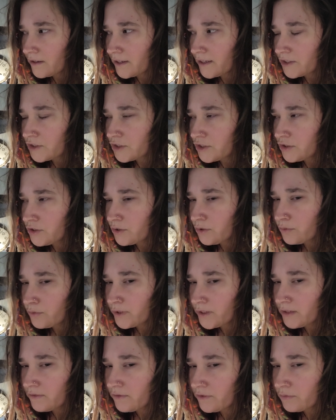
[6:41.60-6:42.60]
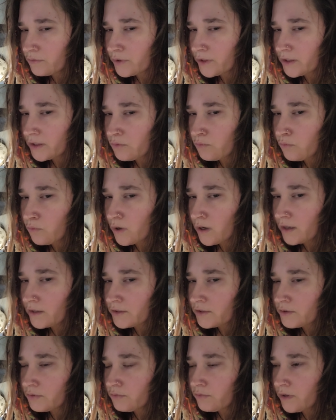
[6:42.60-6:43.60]
actually don't even really
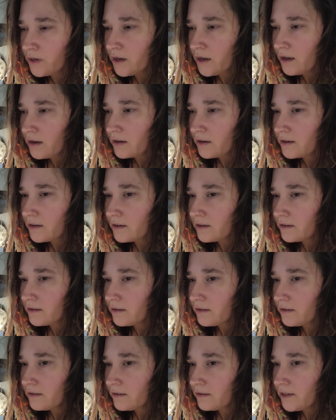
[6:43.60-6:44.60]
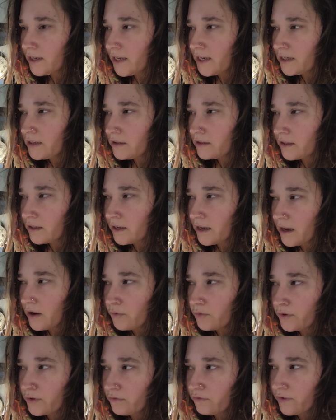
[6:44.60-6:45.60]
want to knock anything
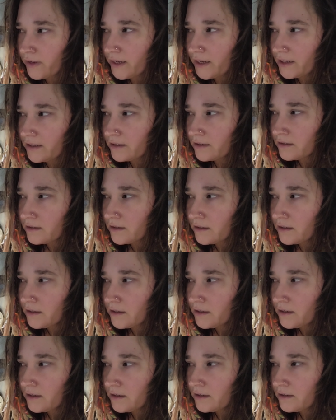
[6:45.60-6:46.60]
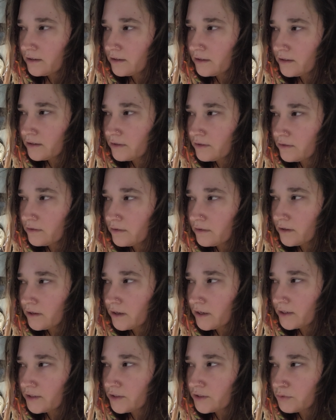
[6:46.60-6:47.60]
out of the van.
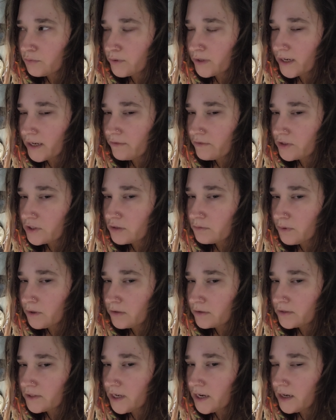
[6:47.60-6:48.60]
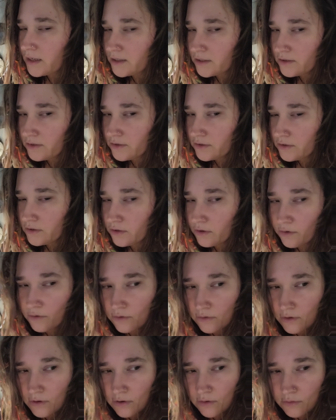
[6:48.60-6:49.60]
I just want to have a small test stove.
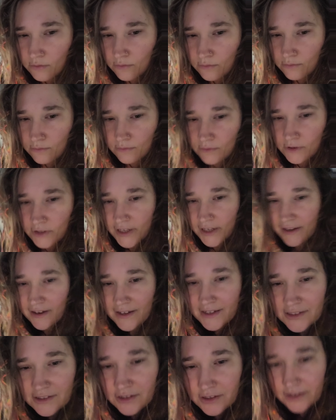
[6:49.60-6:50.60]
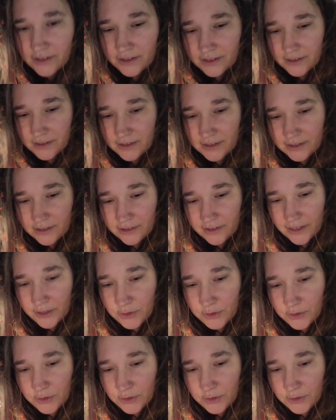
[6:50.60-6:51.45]
Oh, okay guys, look out the